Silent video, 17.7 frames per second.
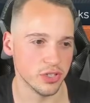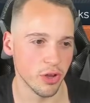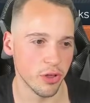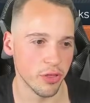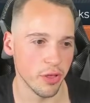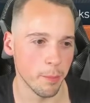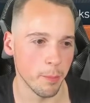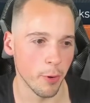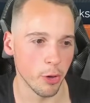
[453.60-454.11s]
so
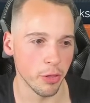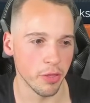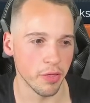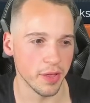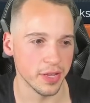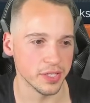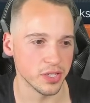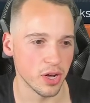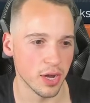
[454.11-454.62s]
that both of
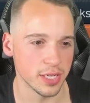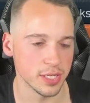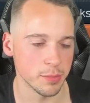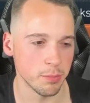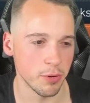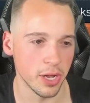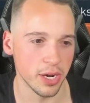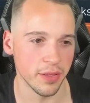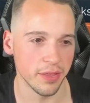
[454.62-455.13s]
these guys are
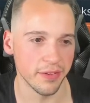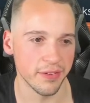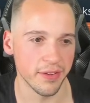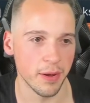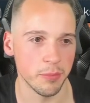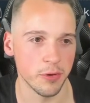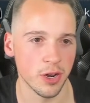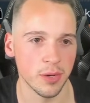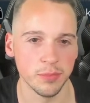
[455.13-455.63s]
played at the
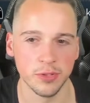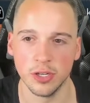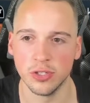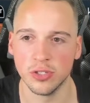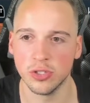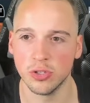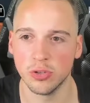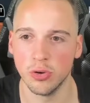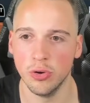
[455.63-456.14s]
same time. So
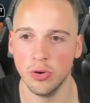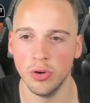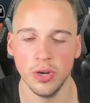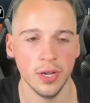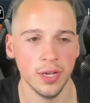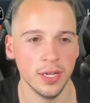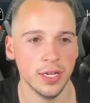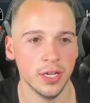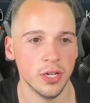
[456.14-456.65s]
Scoot
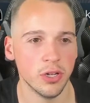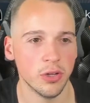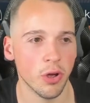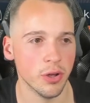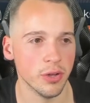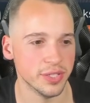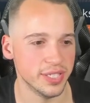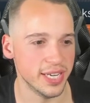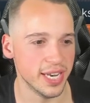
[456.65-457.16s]

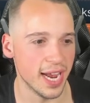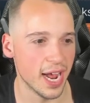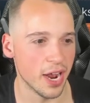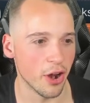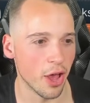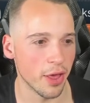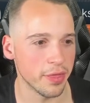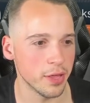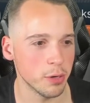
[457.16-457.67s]
goes down.
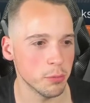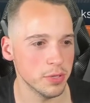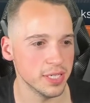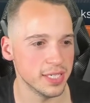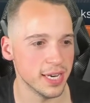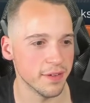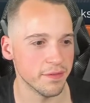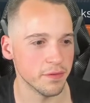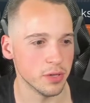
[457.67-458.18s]
I think we
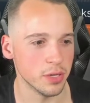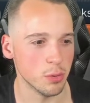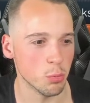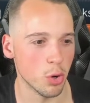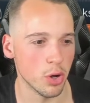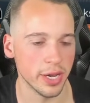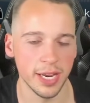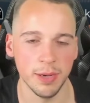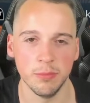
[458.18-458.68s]
definitely
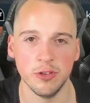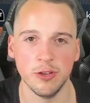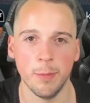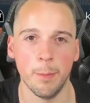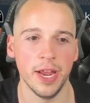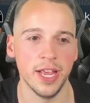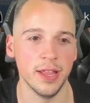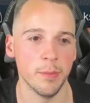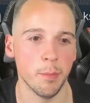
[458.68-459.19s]
want him to
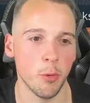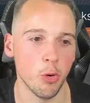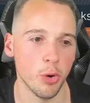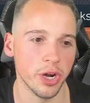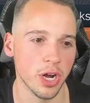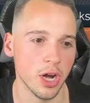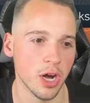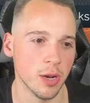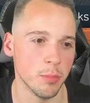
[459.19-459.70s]
be the
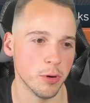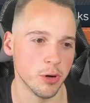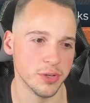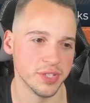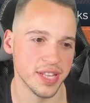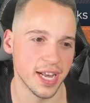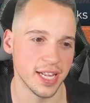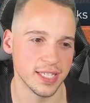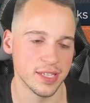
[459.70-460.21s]
point guard
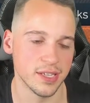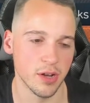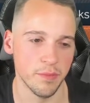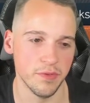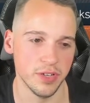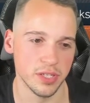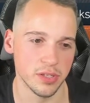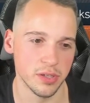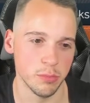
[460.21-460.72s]
because that's
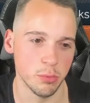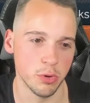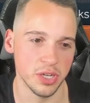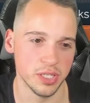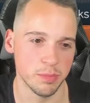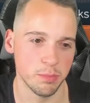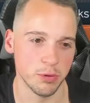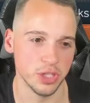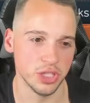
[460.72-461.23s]
obviously what
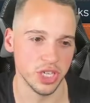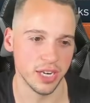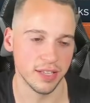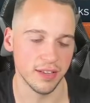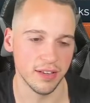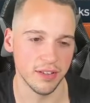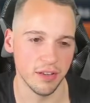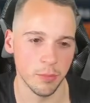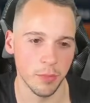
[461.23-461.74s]
he's
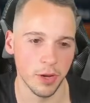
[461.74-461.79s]
projecting to